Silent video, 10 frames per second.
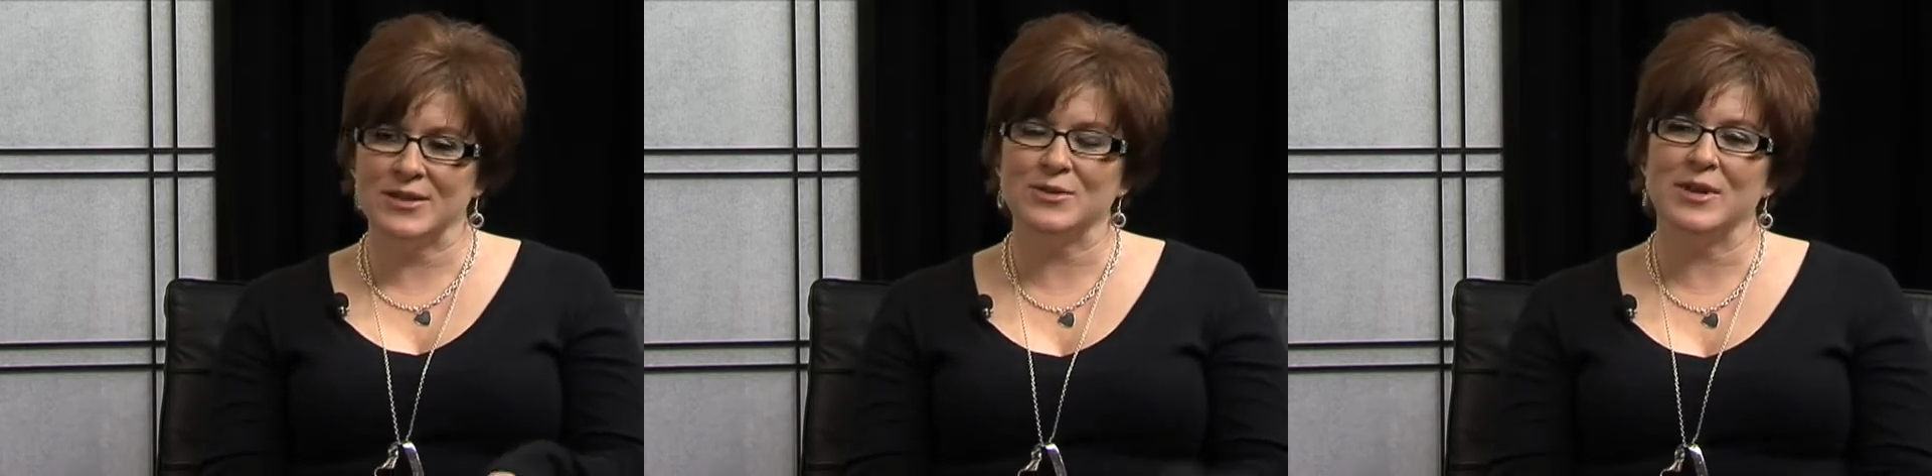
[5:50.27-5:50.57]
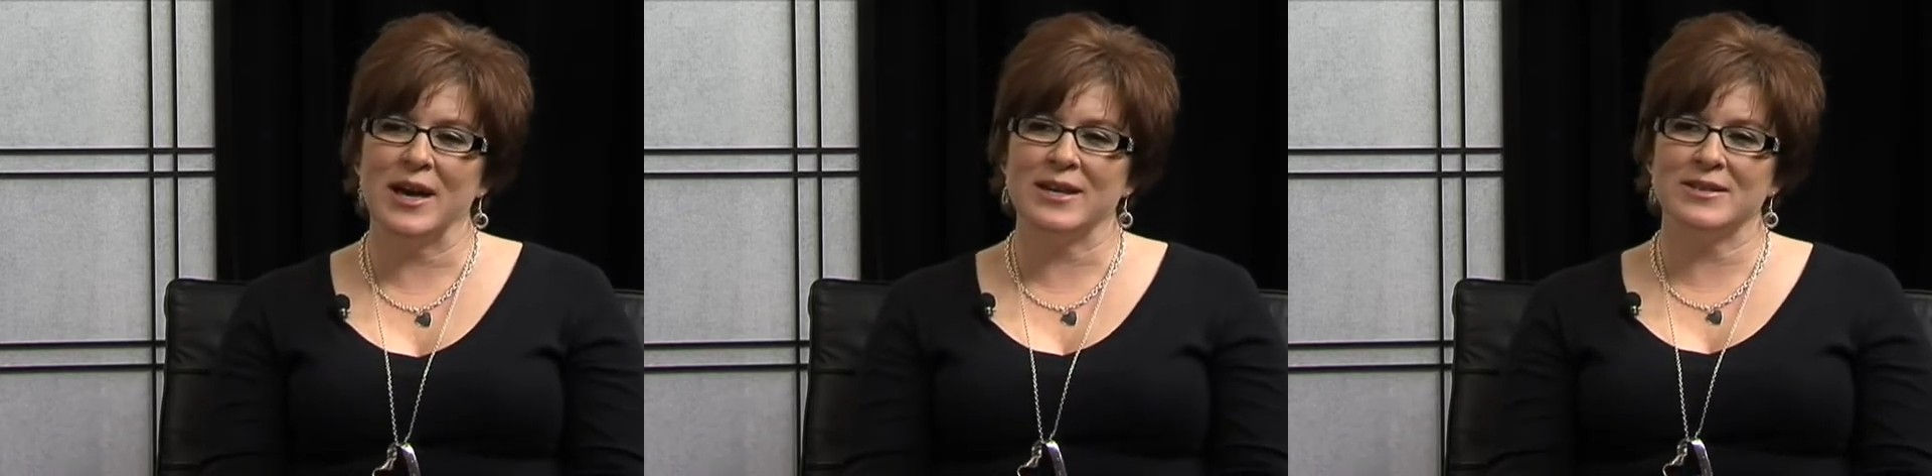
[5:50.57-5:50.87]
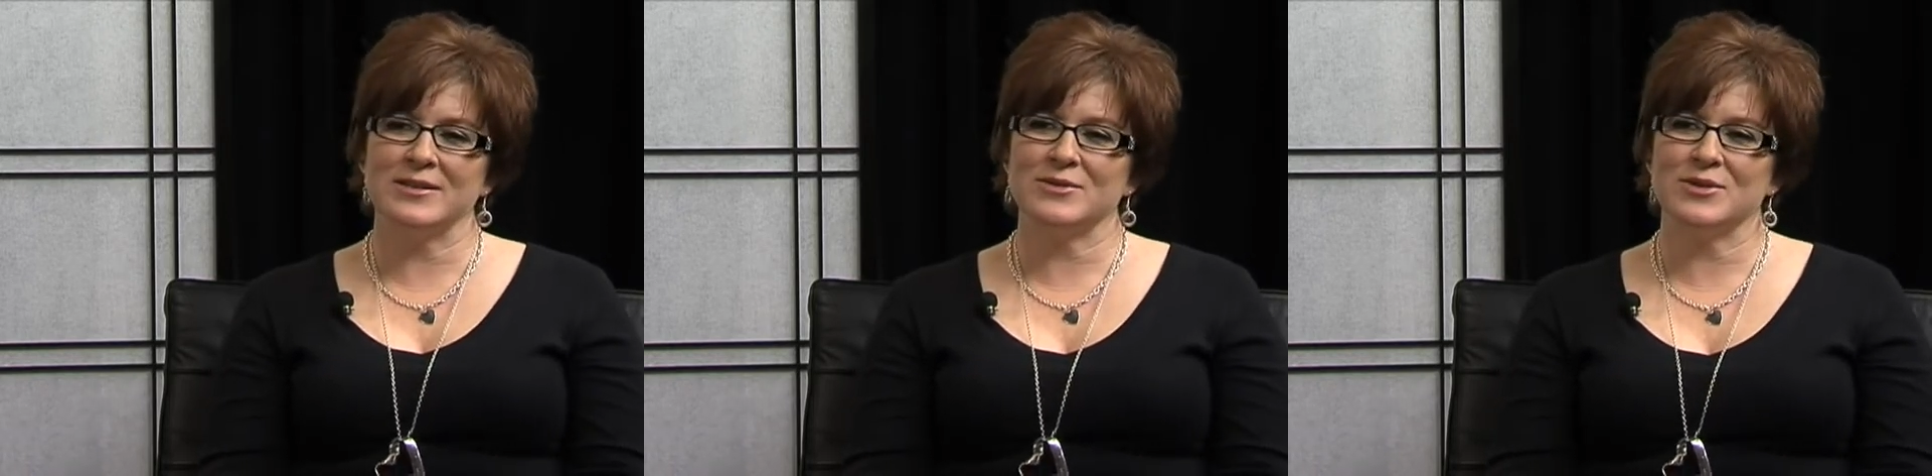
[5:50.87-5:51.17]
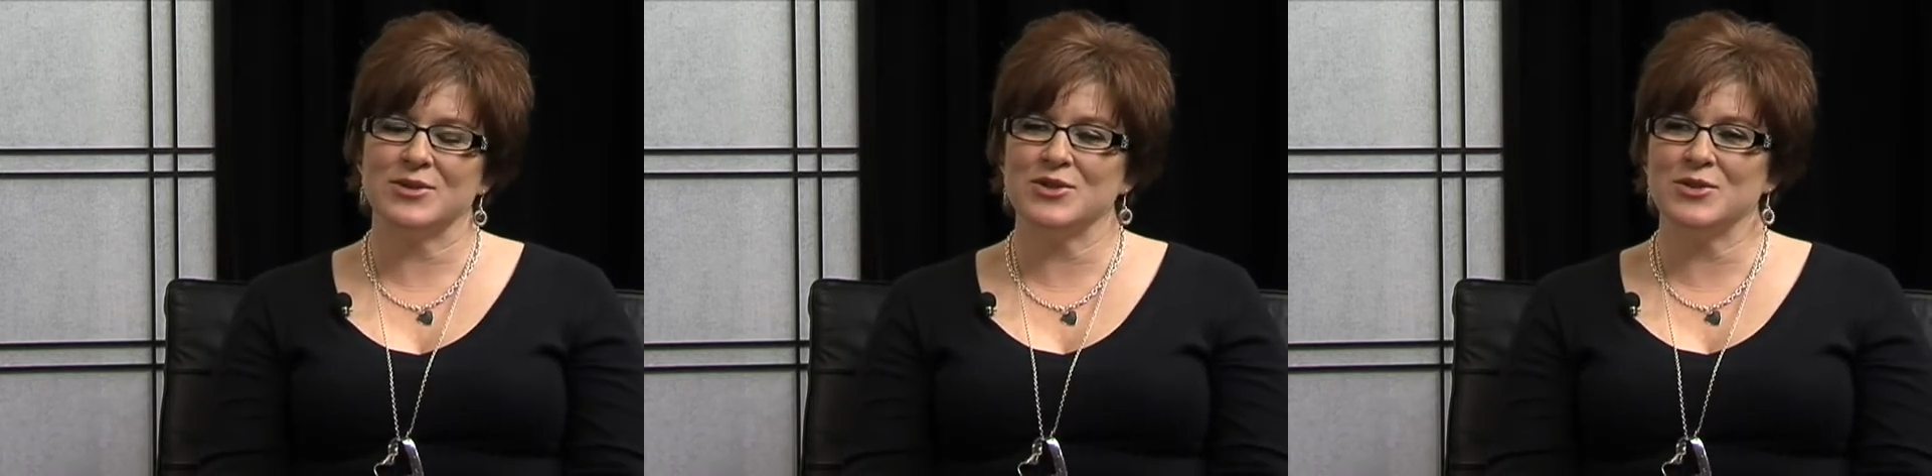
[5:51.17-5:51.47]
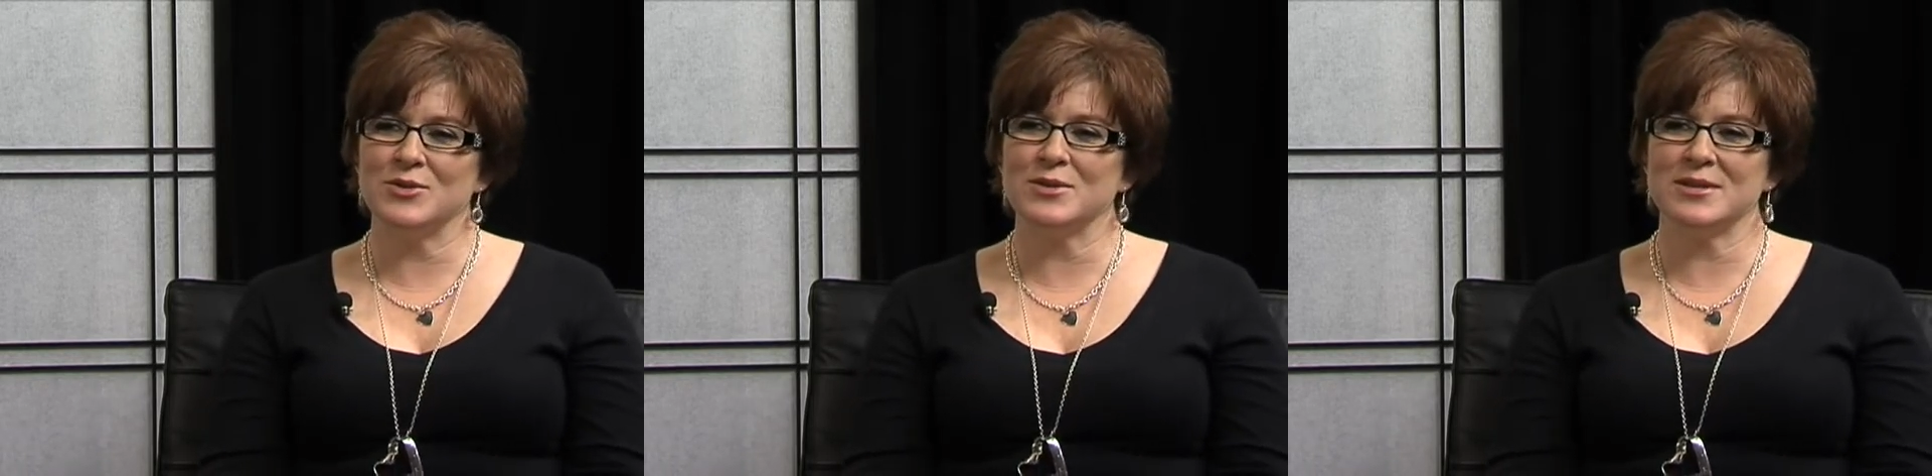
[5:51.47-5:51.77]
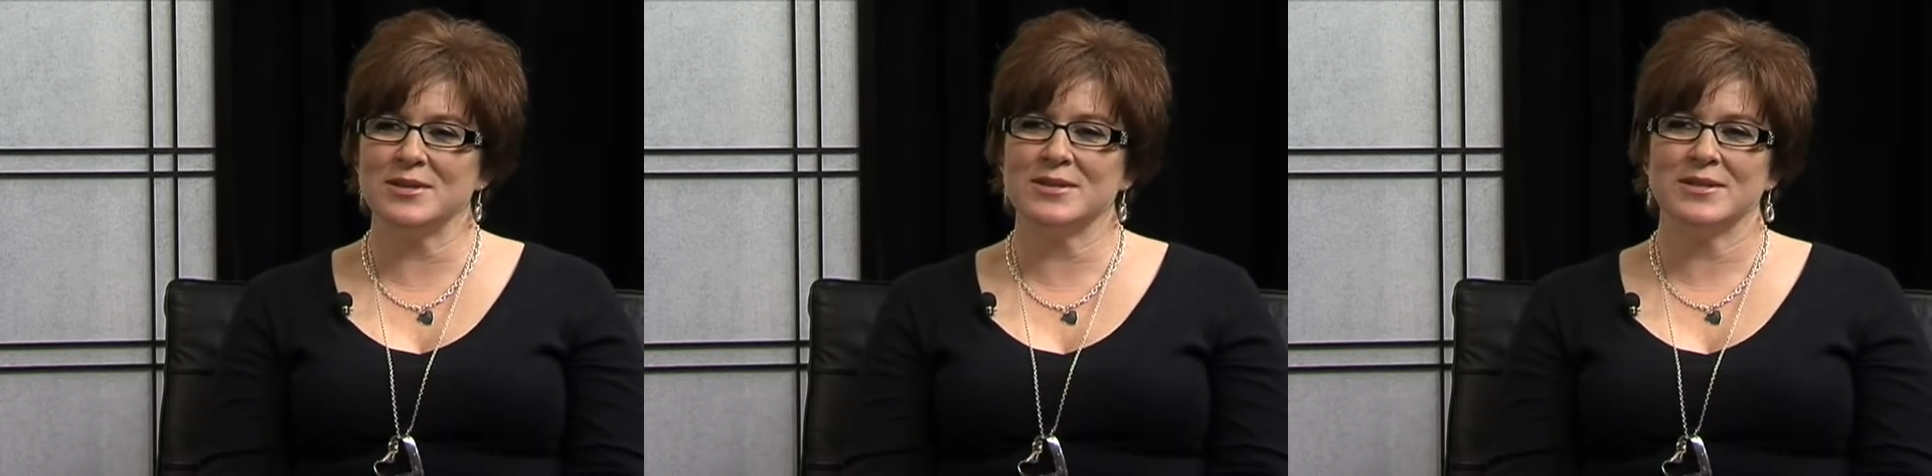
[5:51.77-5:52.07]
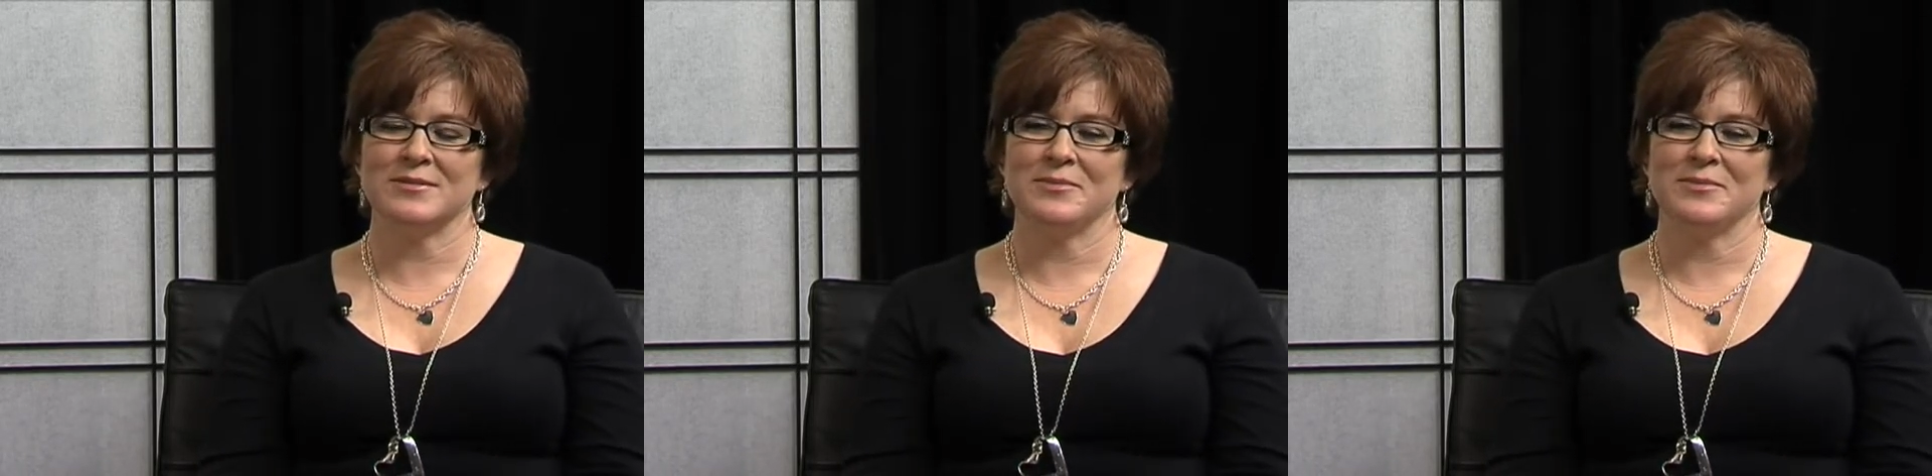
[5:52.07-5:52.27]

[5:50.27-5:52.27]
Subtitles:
do that and to choose?